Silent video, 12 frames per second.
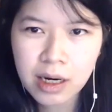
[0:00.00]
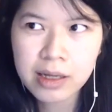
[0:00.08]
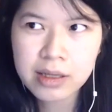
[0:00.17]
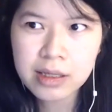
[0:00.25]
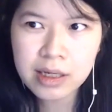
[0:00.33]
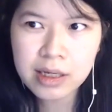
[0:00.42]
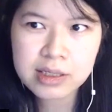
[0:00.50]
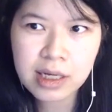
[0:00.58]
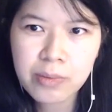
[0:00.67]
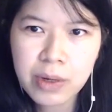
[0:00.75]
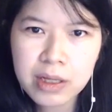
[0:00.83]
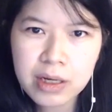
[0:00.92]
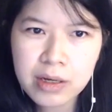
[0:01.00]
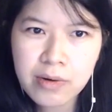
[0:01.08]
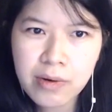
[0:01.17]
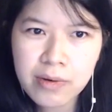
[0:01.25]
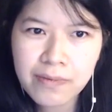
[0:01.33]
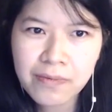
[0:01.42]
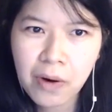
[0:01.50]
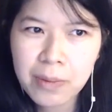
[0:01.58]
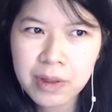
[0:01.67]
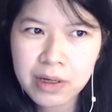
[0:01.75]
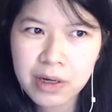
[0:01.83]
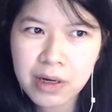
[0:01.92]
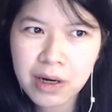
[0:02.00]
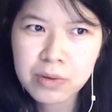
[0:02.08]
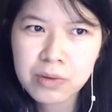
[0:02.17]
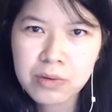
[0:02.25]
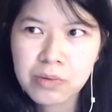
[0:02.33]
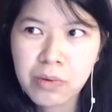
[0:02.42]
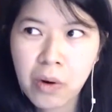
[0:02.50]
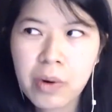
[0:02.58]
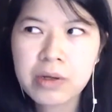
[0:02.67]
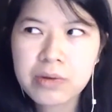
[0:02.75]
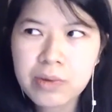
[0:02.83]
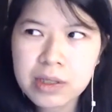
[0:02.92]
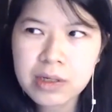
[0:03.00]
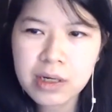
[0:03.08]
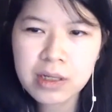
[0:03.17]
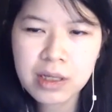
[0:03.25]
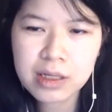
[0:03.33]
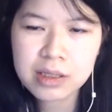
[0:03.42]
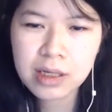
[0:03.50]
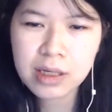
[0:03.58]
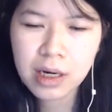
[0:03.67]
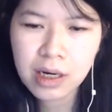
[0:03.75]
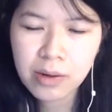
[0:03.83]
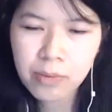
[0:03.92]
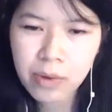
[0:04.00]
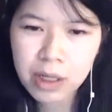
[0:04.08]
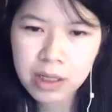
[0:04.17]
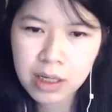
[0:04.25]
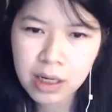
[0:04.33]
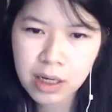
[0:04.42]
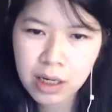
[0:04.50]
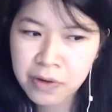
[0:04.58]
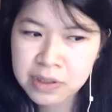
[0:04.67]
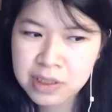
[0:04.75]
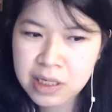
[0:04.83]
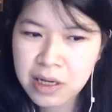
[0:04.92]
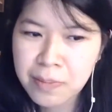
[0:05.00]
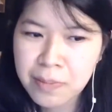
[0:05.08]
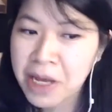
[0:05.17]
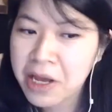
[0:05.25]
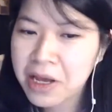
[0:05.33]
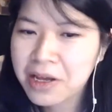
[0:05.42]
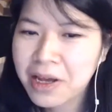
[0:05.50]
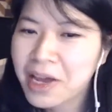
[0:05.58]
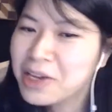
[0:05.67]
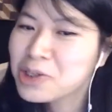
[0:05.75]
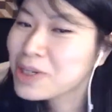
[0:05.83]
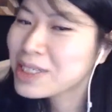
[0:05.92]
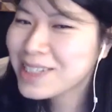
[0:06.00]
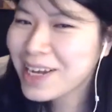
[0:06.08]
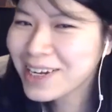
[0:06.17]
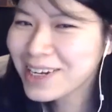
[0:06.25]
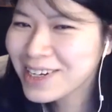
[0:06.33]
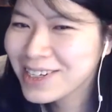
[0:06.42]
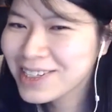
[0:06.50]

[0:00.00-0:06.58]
I think there's a really good formula to growing on Twitter, and that's really firstly being interesting.